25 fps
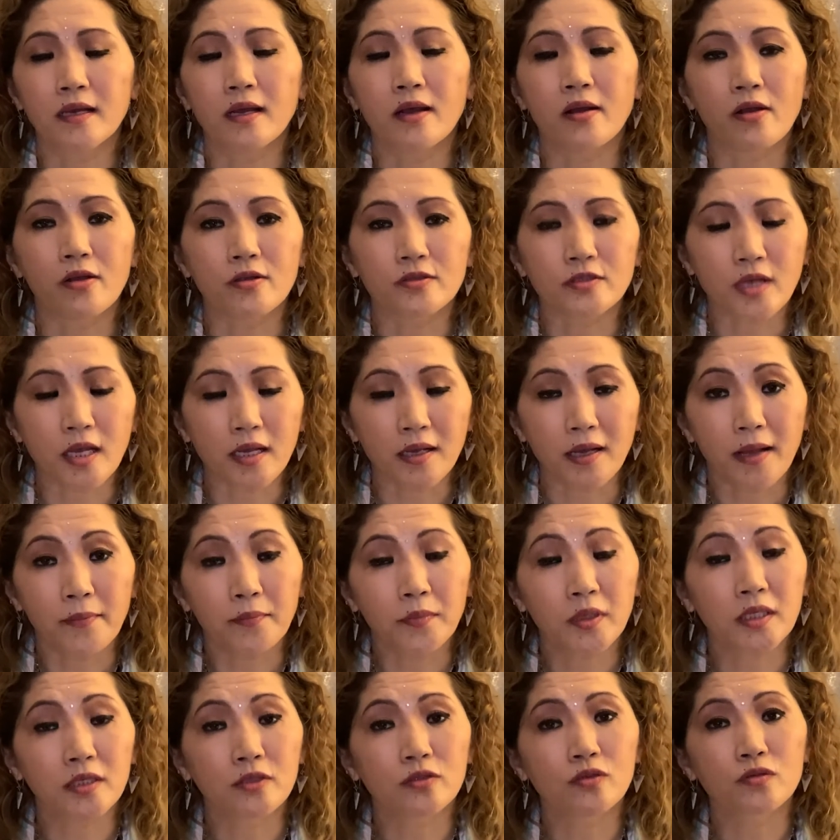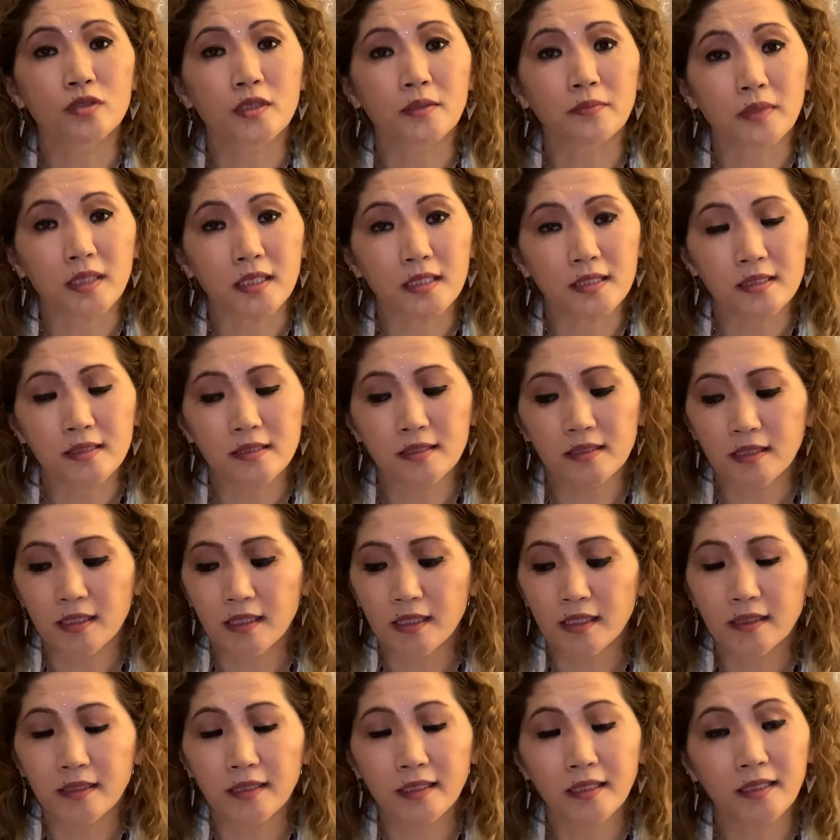also I'm gonna do some distance
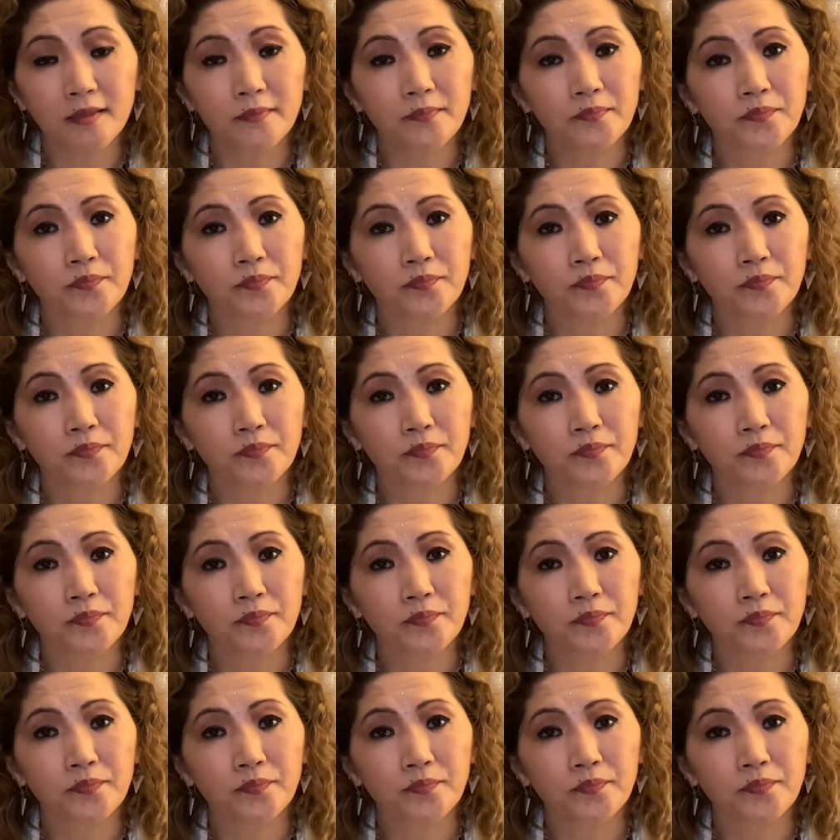healing.